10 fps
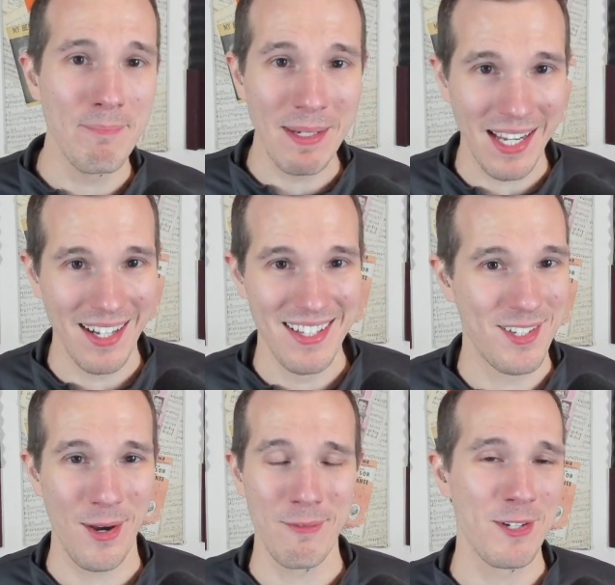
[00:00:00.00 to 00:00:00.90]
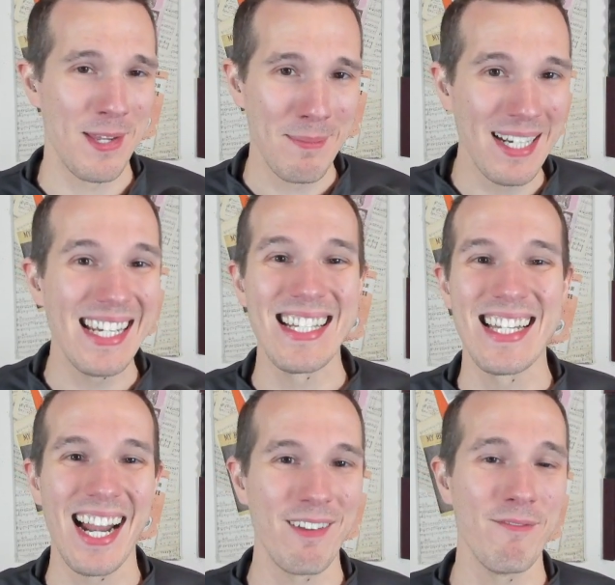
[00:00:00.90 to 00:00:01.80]
because Trevor Siemian
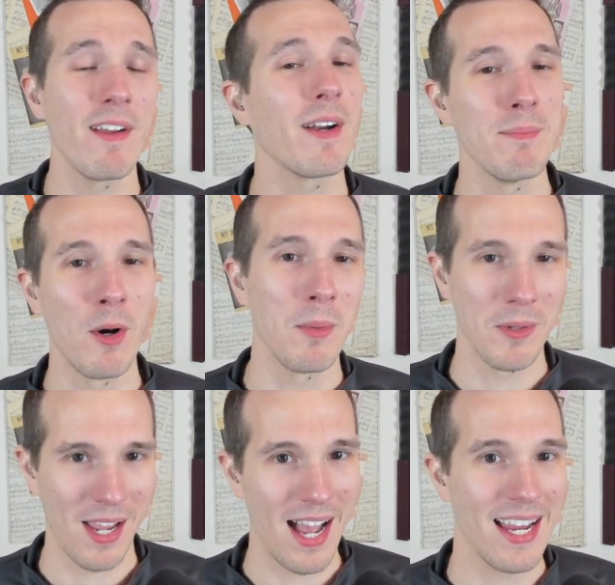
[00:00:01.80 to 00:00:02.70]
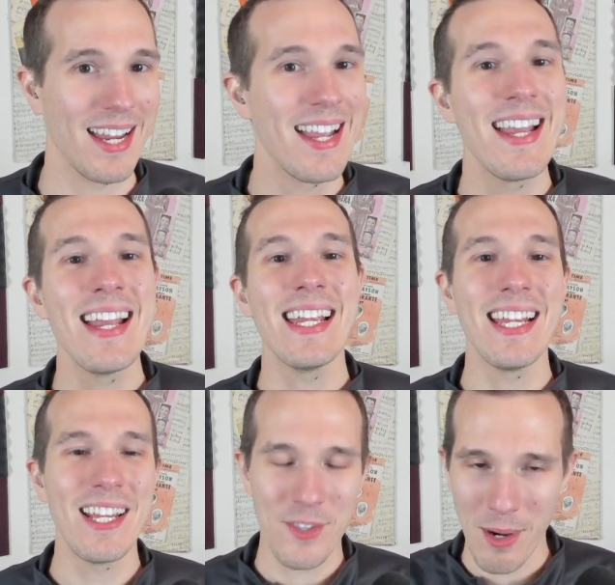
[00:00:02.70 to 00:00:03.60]
is not a very mobile guy.
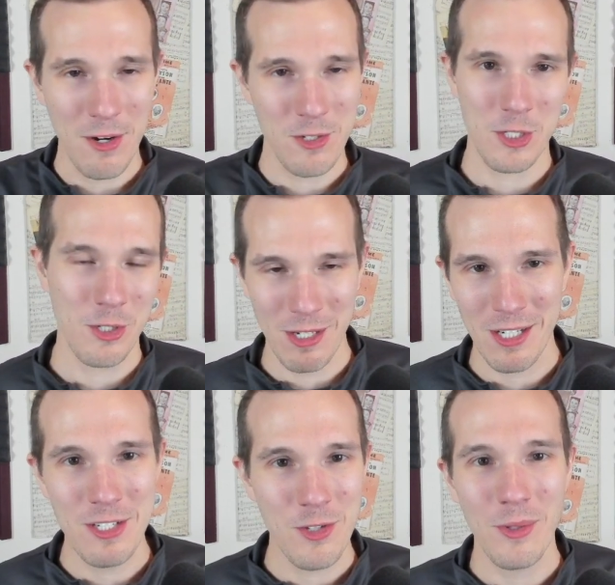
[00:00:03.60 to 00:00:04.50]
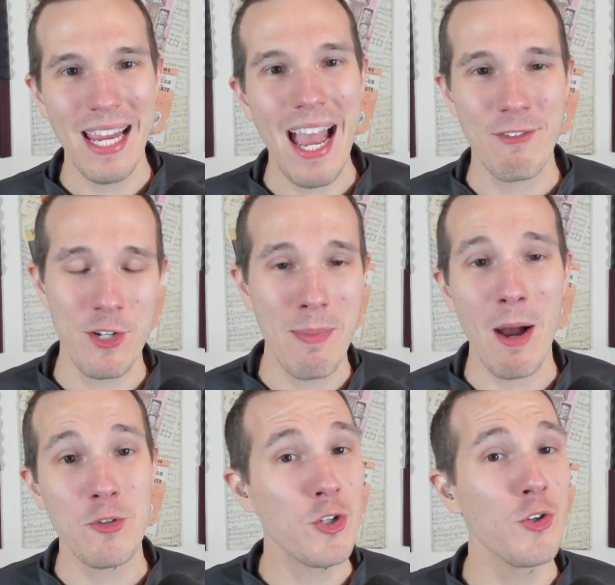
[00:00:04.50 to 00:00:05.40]
He throughout his career, he's only averaged
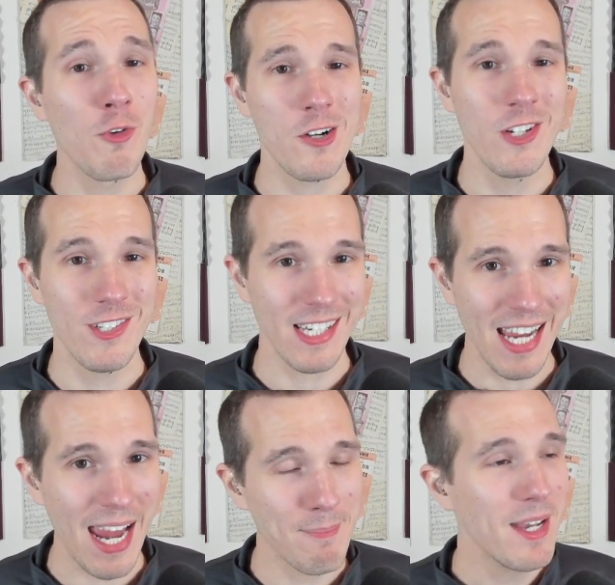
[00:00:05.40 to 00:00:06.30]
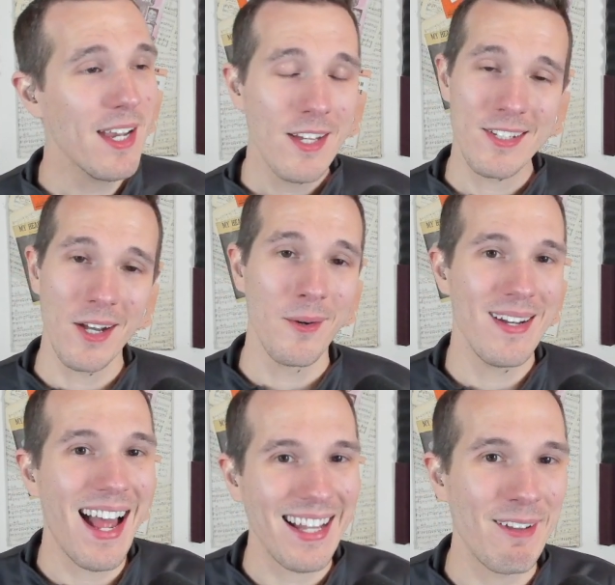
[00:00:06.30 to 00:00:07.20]
about 2 rushes a game,
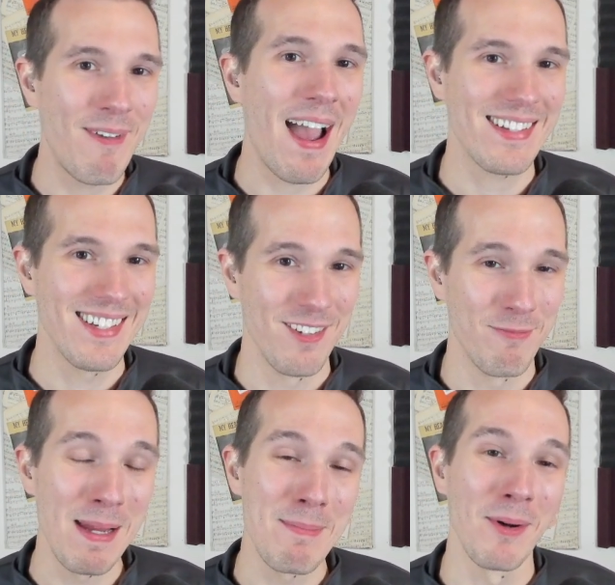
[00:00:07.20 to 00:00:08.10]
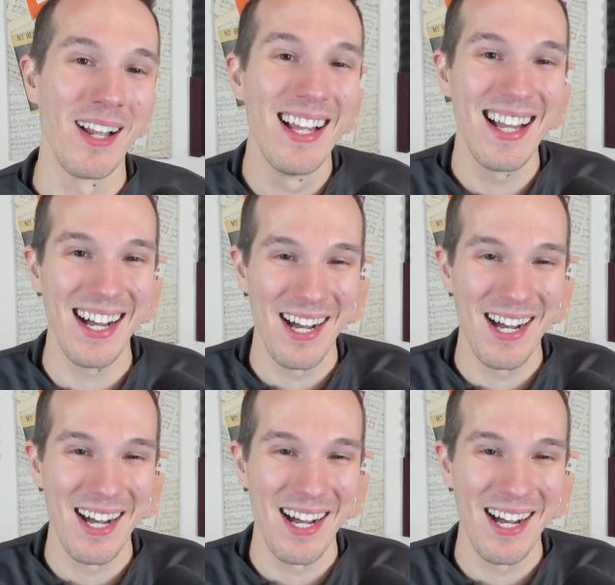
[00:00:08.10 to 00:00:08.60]
so not the fastest of people,